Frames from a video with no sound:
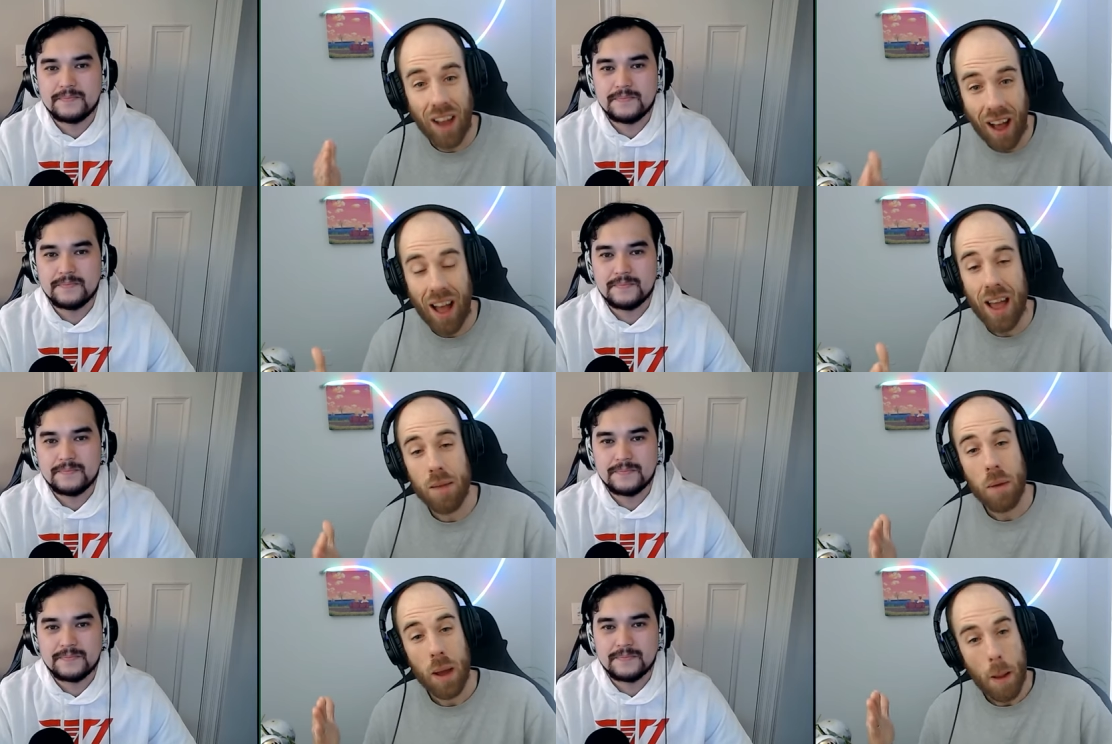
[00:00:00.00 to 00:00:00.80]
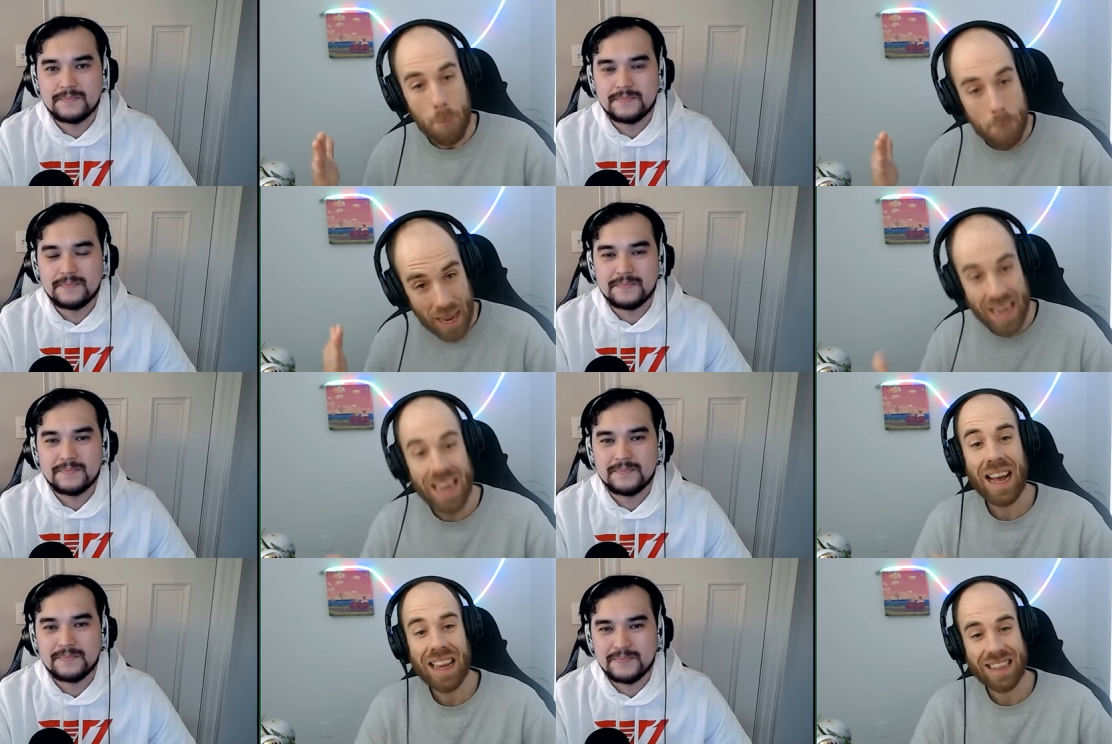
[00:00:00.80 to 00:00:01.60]
Speaker 1: time.
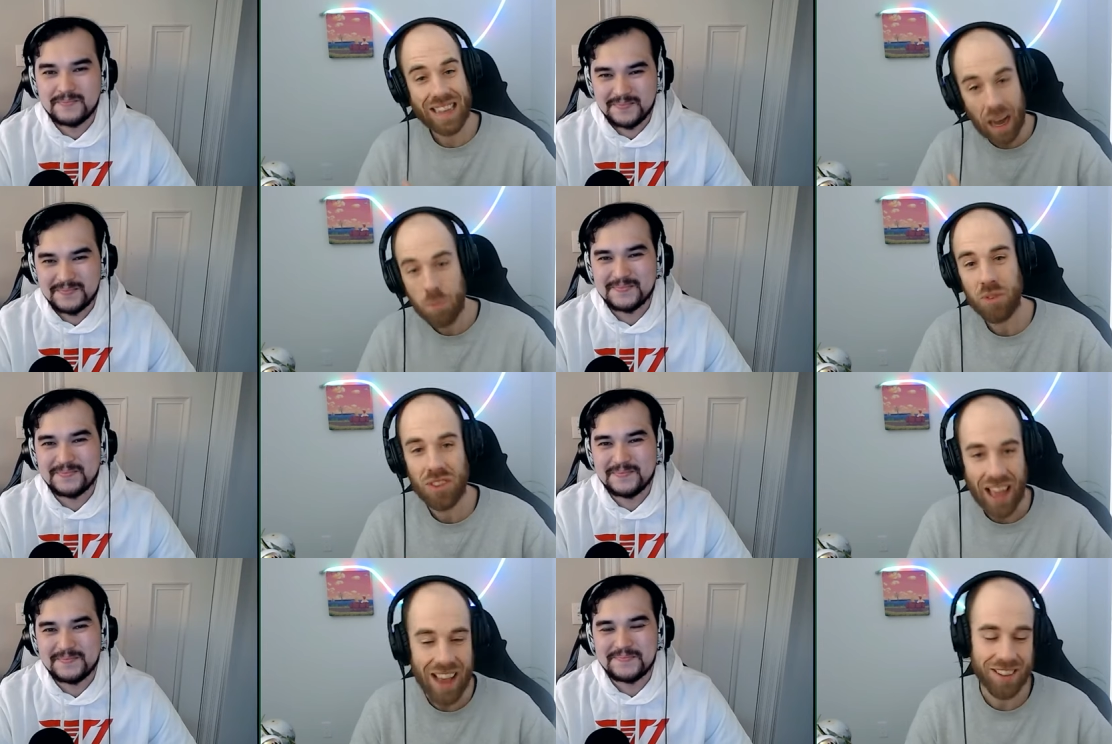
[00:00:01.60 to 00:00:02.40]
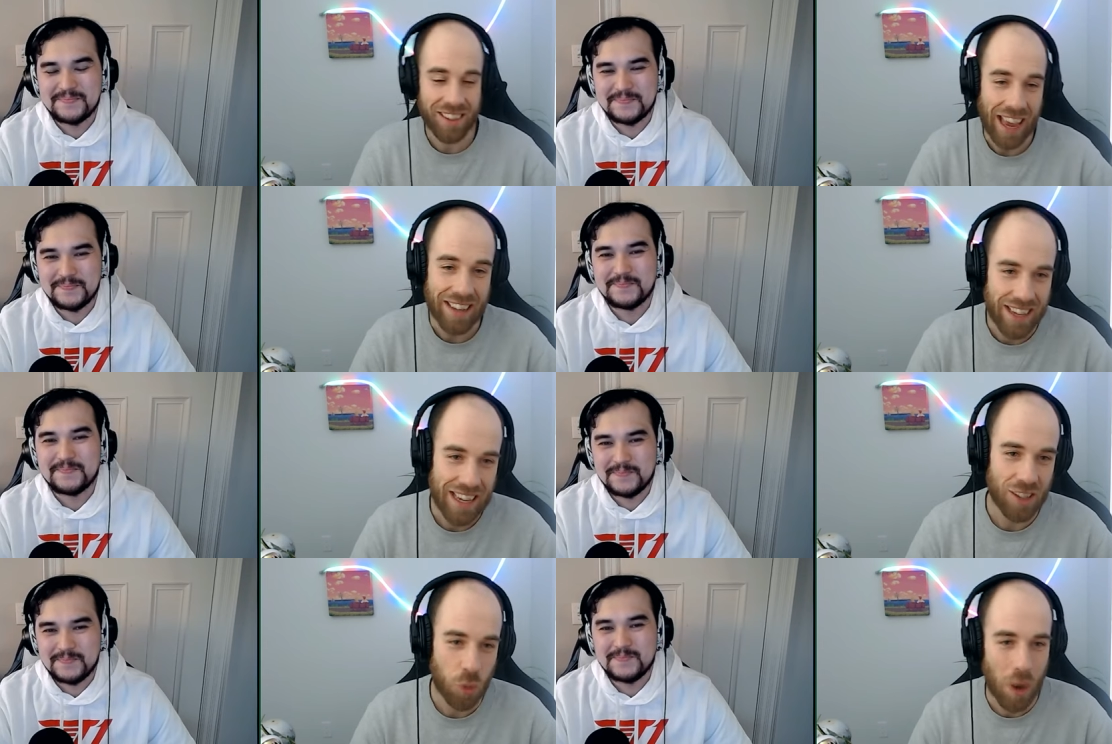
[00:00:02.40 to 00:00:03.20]
Peanut comes to
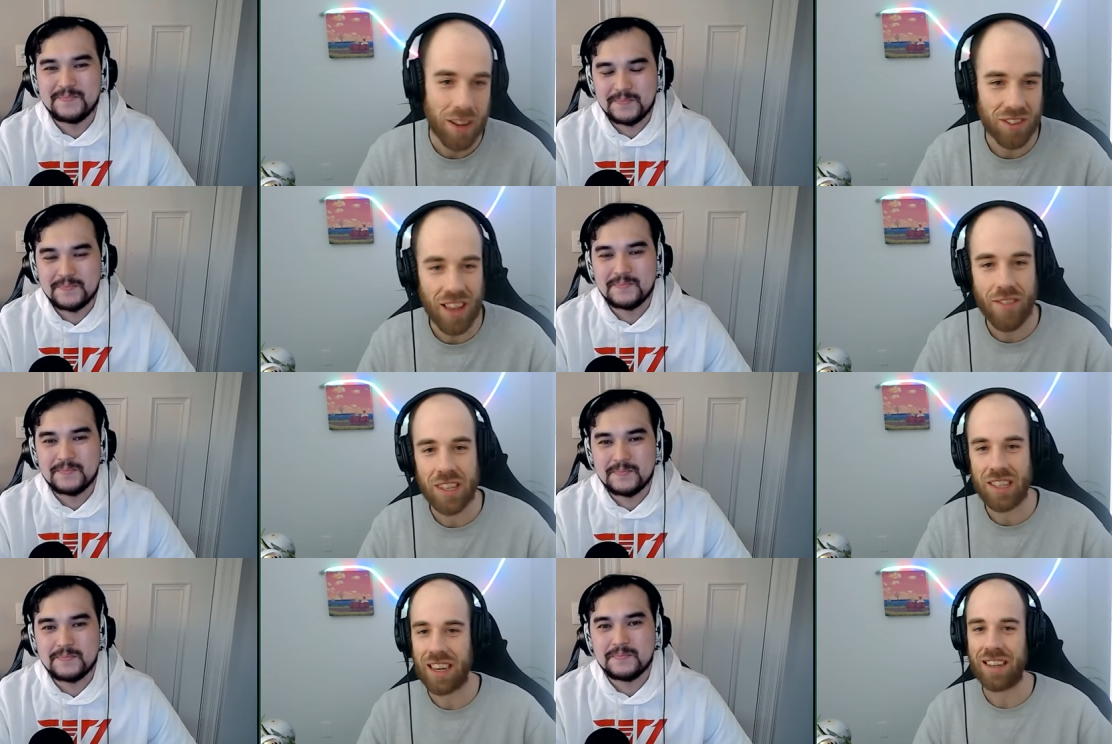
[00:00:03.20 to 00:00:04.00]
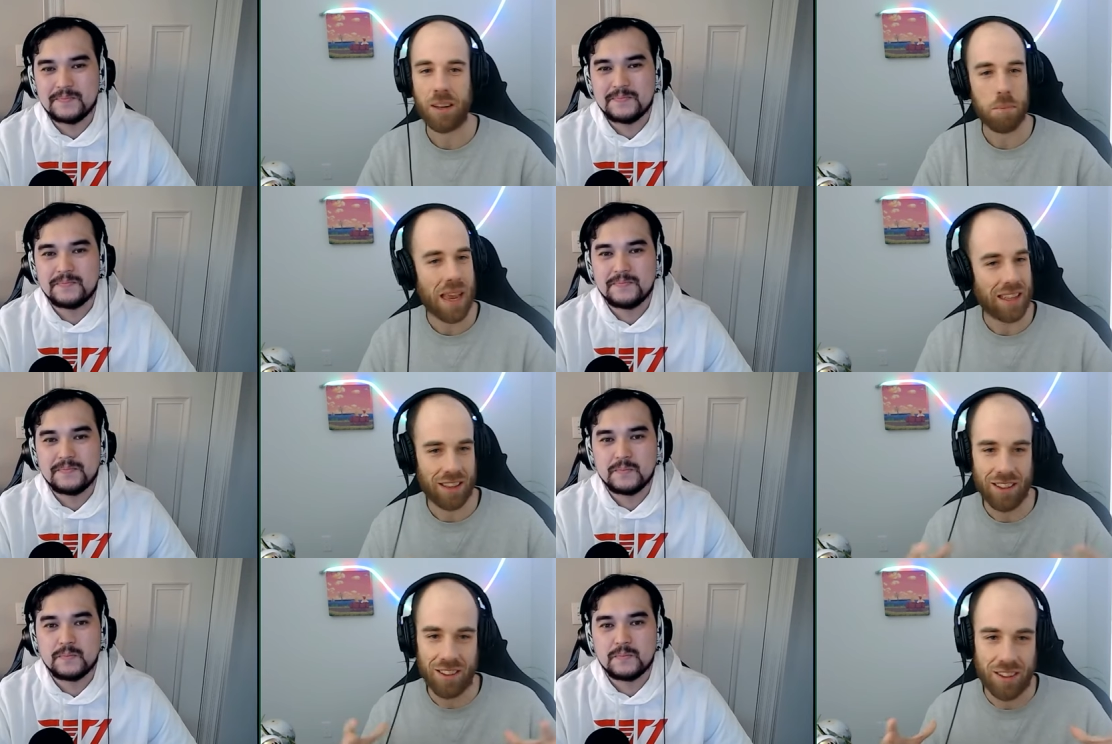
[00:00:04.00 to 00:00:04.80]
SKT in 2017 to
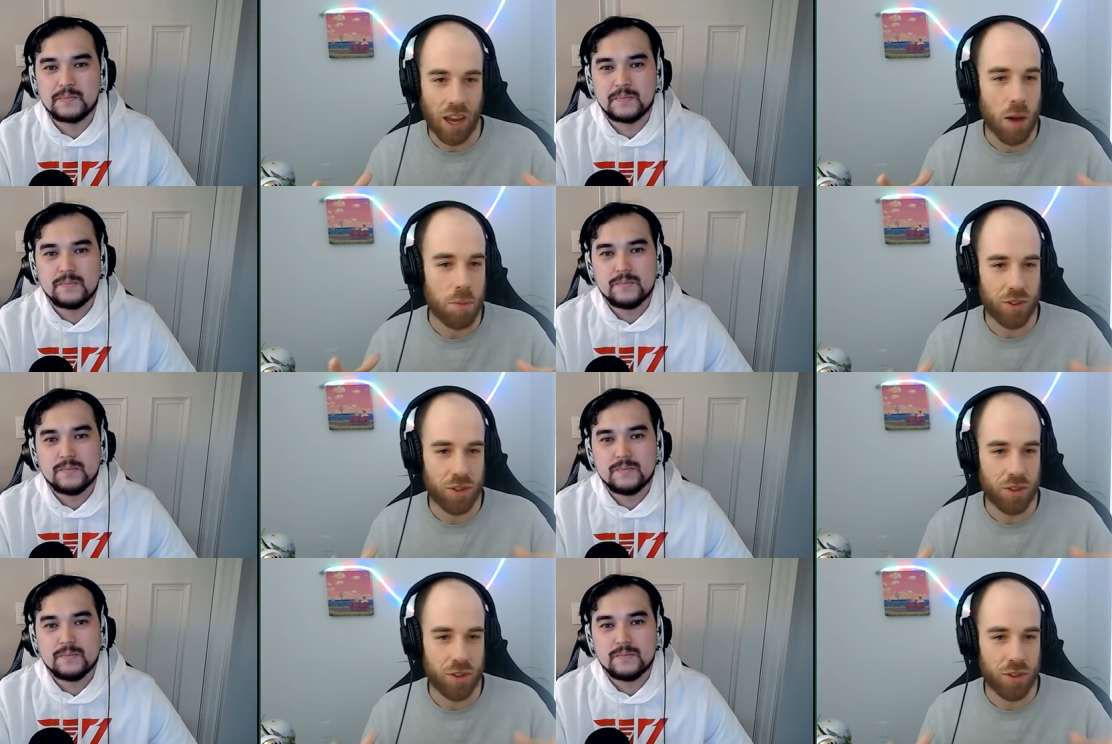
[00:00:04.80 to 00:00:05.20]
make this dubbed